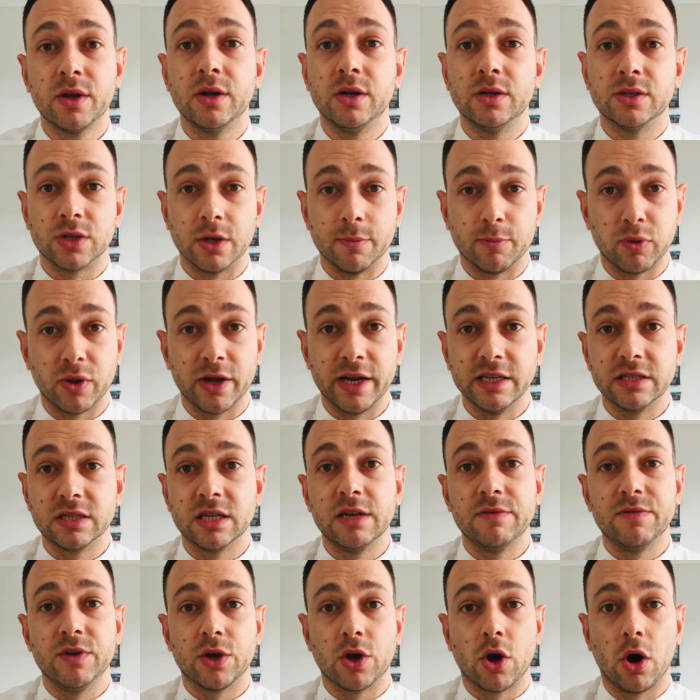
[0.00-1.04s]
So please
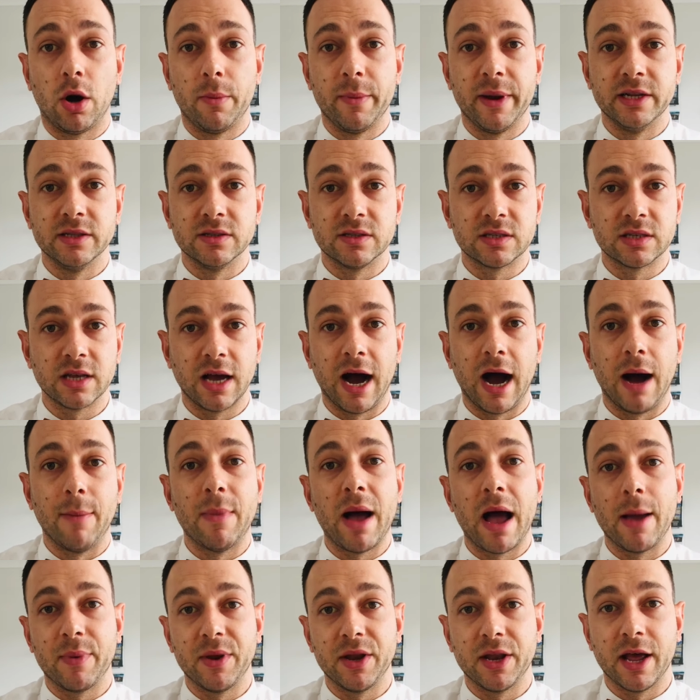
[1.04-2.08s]
leave your comments. I'm
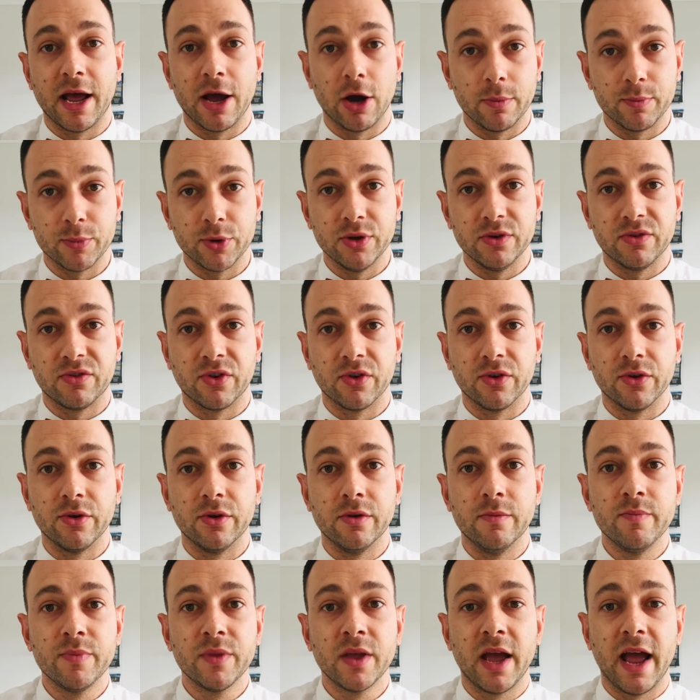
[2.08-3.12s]
happy to help you too,